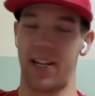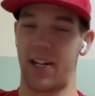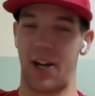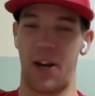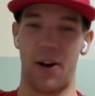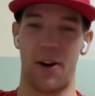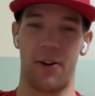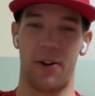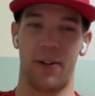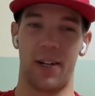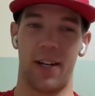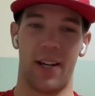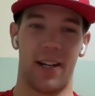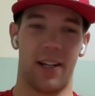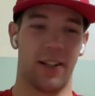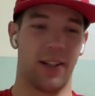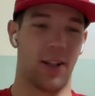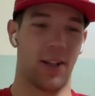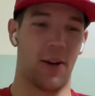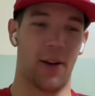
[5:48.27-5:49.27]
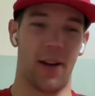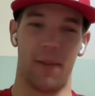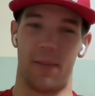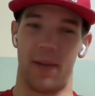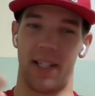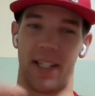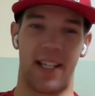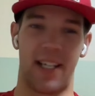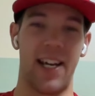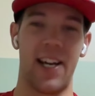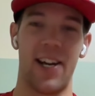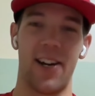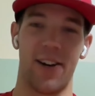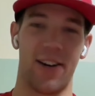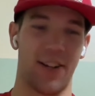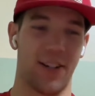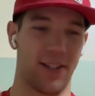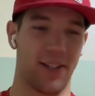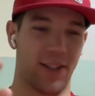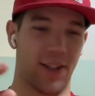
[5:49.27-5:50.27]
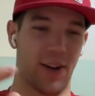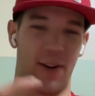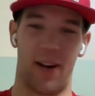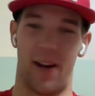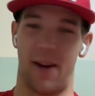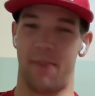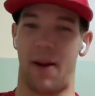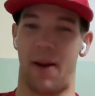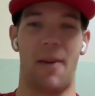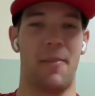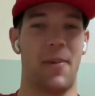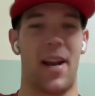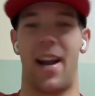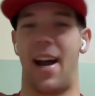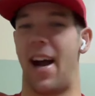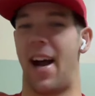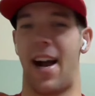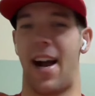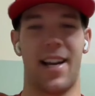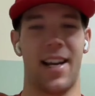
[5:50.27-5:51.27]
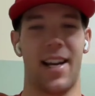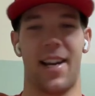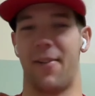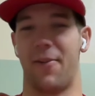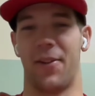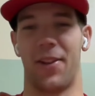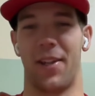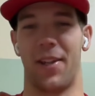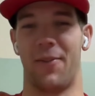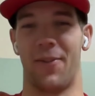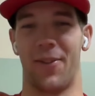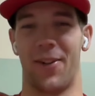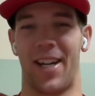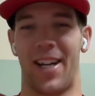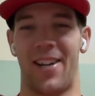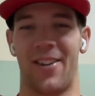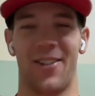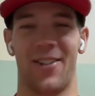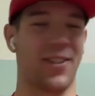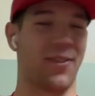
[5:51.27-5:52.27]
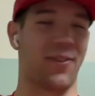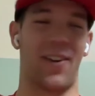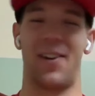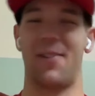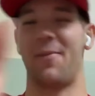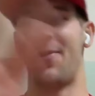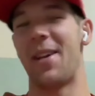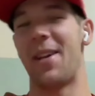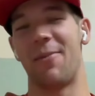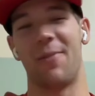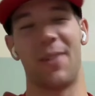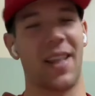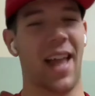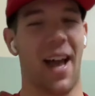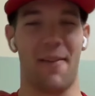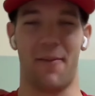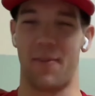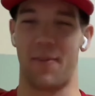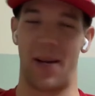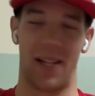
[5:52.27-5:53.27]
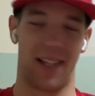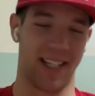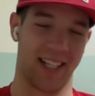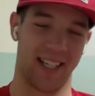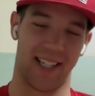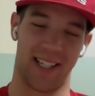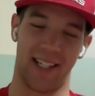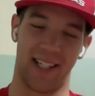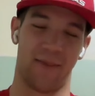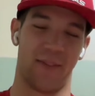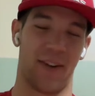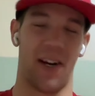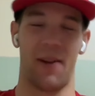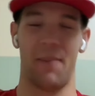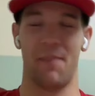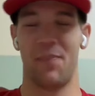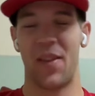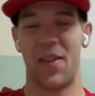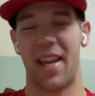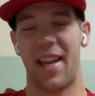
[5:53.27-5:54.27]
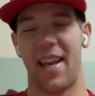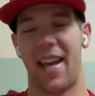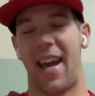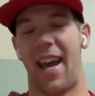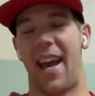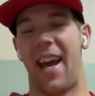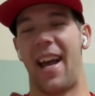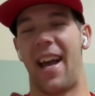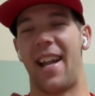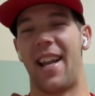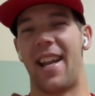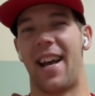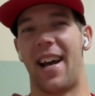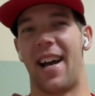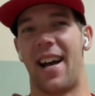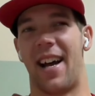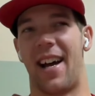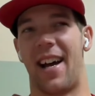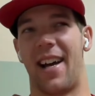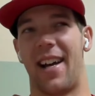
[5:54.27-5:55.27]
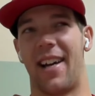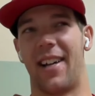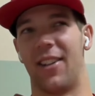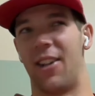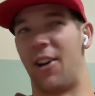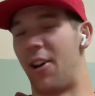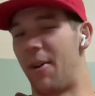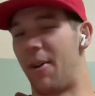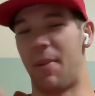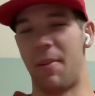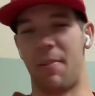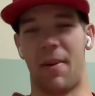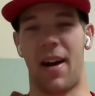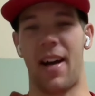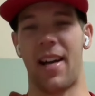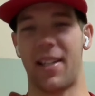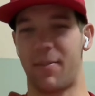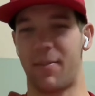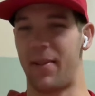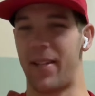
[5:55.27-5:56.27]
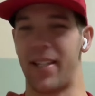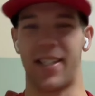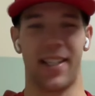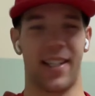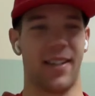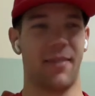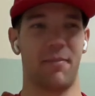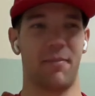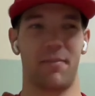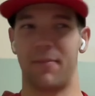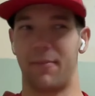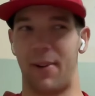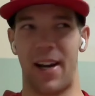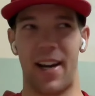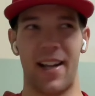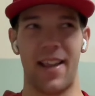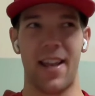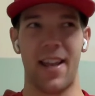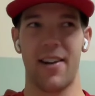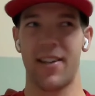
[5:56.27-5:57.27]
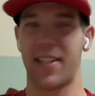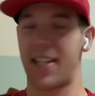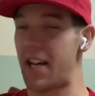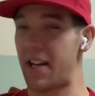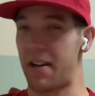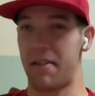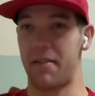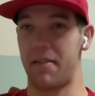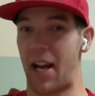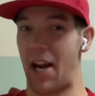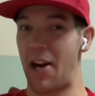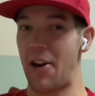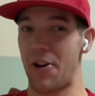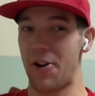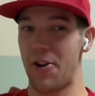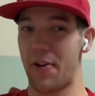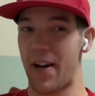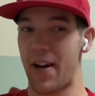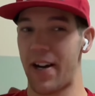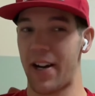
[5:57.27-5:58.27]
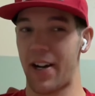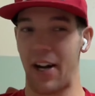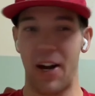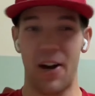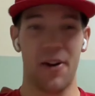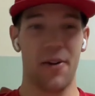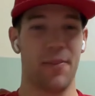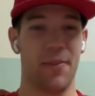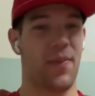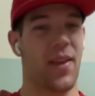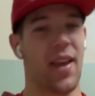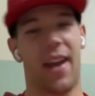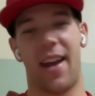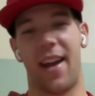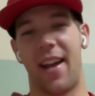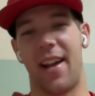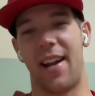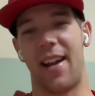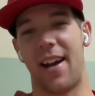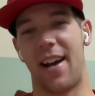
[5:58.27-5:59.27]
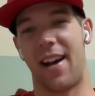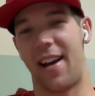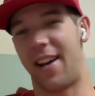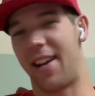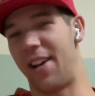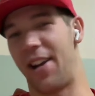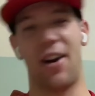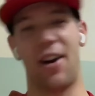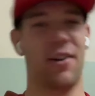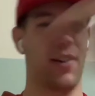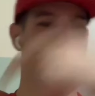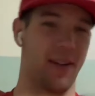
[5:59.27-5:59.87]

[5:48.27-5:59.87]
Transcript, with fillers: ready to go, load up his gear, load up. I mean, I did everything for Daniel. It's funny. We, we laugh about this. It's funny. And uh, load up the bikes. Basically, went in there. I was like, Daniel, you ready to go? And, uh, you